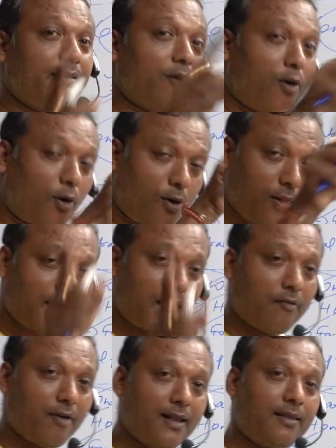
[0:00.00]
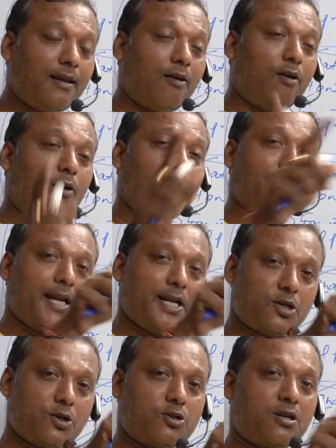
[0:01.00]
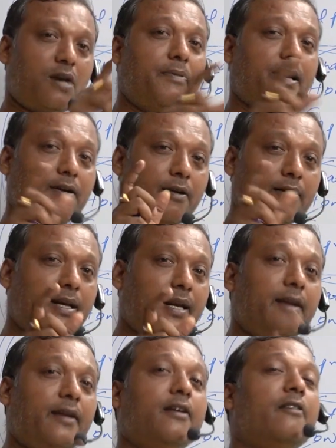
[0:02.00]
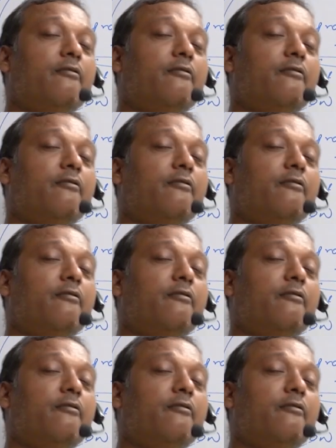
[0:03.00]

All the resource of a country,